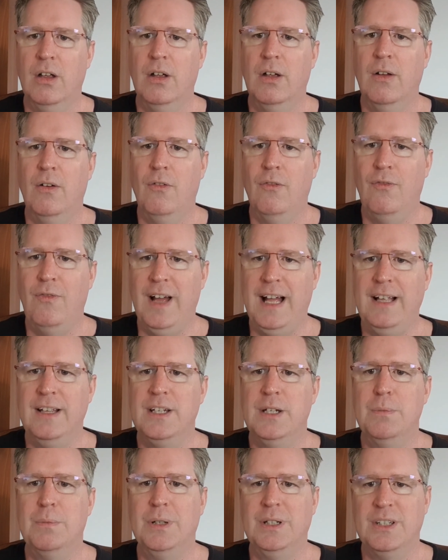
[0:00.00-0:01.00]

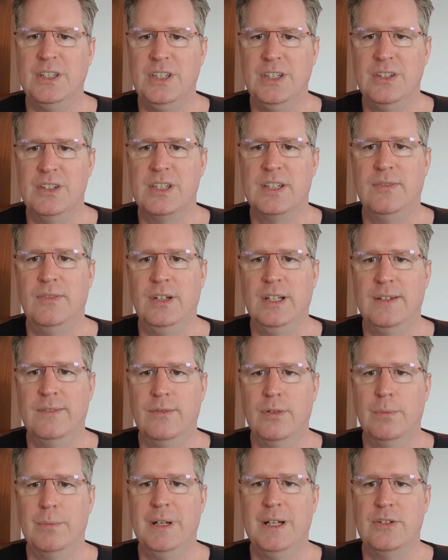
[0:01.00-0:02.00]
valuable and useful
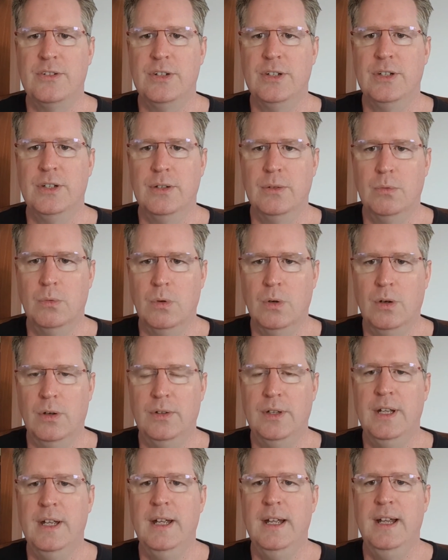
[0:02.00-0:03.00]
information to the
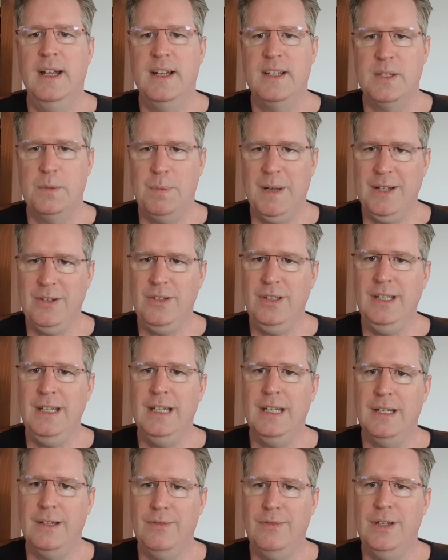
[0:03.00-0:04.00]
world,
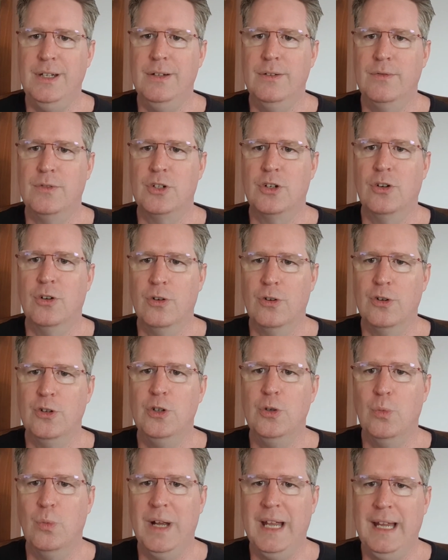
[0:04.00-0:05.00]
especially if you've turned
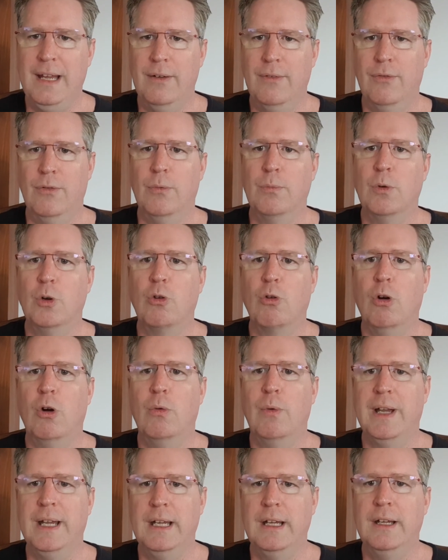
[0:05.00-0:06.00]
away from
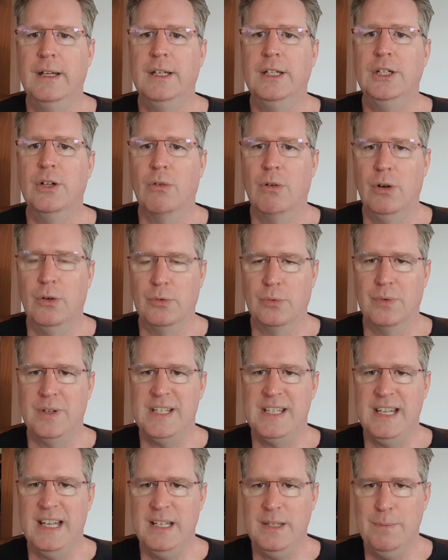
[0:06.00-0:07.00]
growing your own
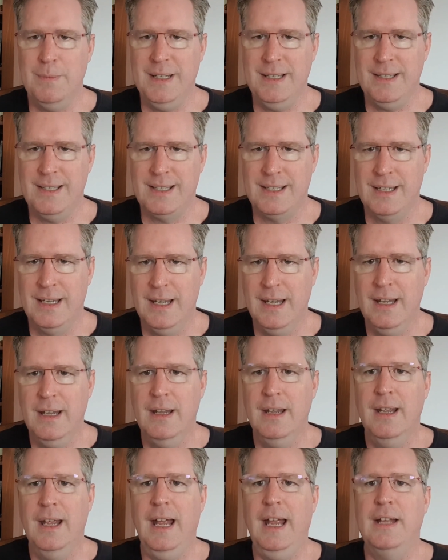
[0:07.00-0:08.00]
resentments
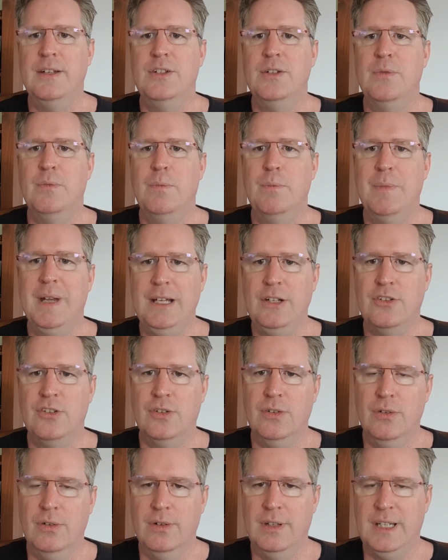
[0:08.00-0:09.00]
and you've made
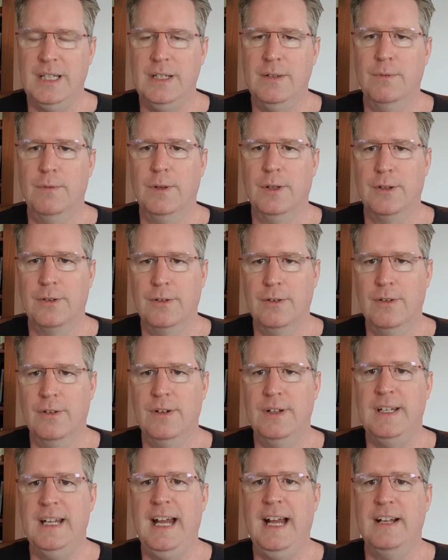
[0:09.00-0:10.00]
sure that you've
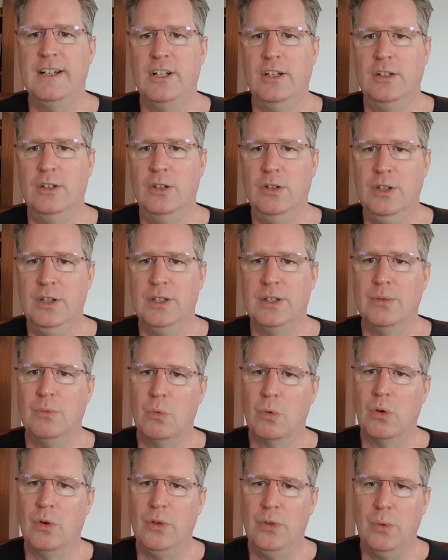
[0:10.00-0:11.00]
learned how to look at the
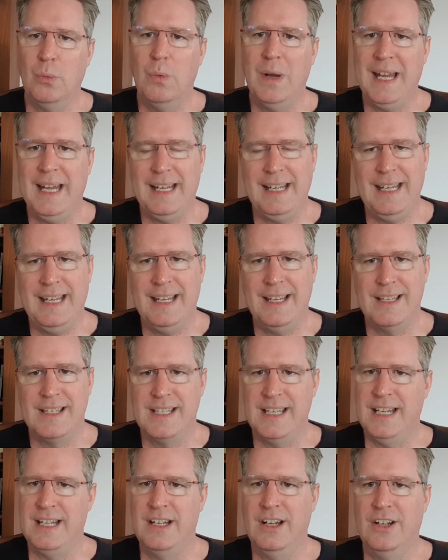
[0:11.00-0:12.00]
world the way it
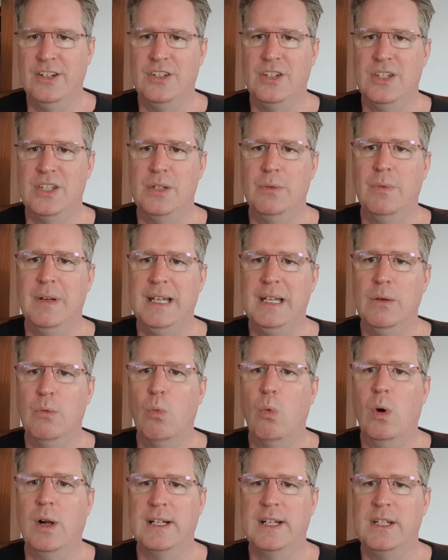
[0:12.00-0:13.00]
is and not just the way you
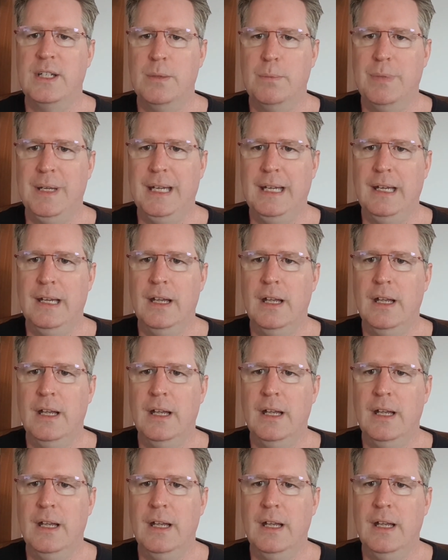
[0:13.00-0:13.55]
want it to be,